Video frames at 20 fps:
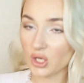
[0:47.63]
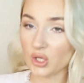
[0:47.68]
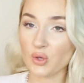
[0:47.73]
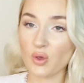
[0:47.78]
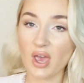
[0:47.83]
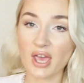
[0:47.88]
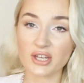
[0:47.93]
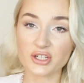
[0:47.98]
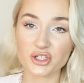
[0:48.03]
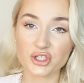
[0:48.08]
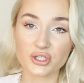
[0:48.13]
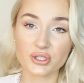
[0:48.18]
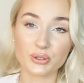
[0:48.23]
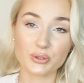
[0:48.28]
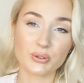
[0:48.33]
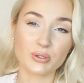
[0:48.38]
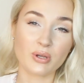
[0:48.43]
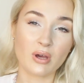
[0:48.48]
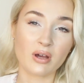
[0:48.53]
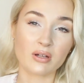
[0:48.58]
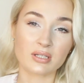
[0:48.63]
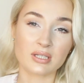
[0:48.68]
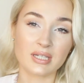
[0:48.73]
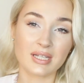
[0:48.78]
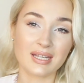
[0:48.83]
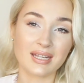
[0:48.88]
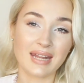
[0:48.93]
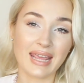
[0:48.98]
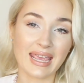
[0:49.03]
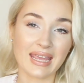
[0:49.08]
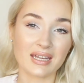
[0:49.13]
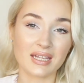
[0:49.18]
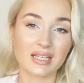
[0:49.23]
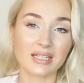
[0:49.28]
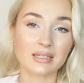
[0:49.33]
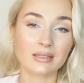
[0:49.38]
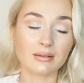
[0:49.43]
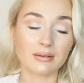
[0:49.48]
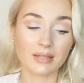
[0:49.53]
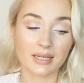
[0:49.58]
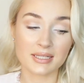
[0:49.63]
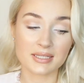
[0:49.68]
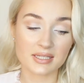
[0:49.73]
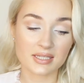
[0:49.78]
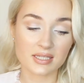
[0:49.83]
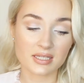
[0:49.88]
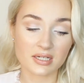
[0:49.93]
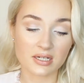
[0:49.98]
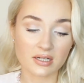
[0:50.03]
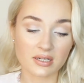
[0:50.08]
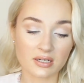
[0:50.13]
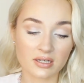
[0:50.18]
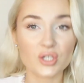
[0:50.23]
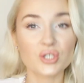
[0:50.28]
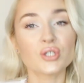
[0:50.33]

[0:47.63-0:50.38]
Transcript: you actually do not need any cleanser